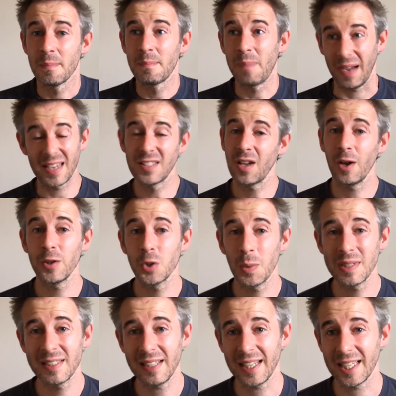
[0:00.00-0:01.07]
But he's going to
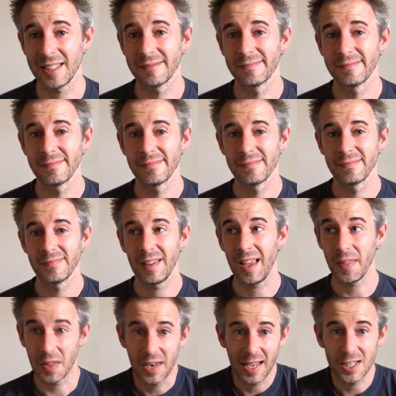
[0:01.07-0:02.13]
Italy
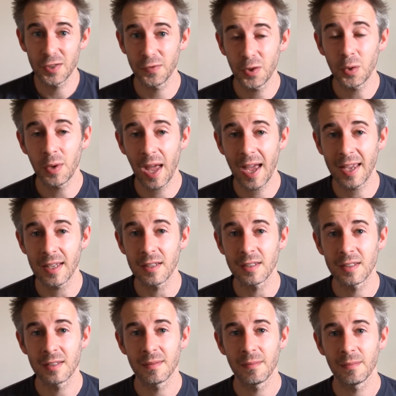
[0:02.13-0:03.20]
in the next few
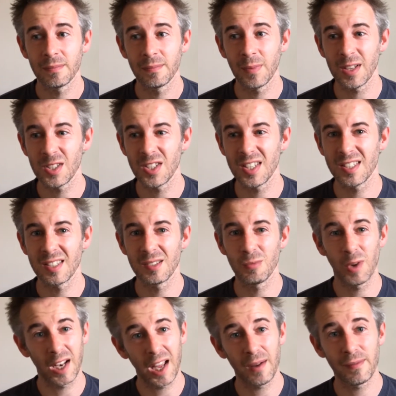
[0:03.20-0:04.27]
days, which is
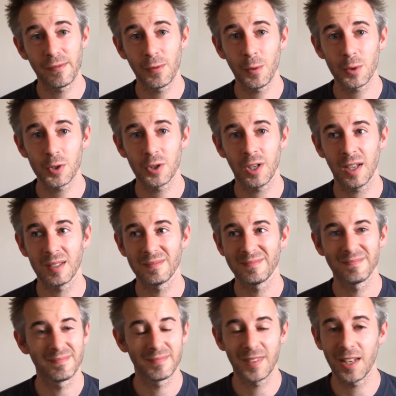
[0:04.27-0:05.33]
really unfortunate.
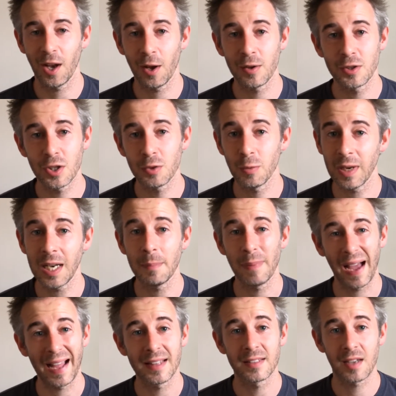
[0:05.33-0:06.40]
You know, it's just really
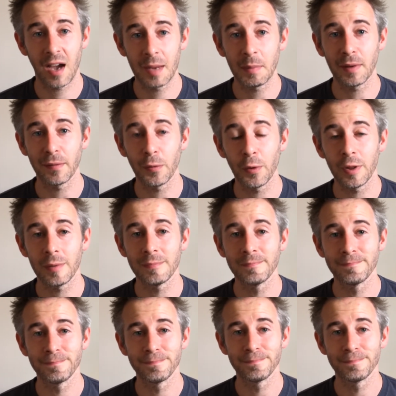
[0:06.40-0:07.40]
bad timing for them.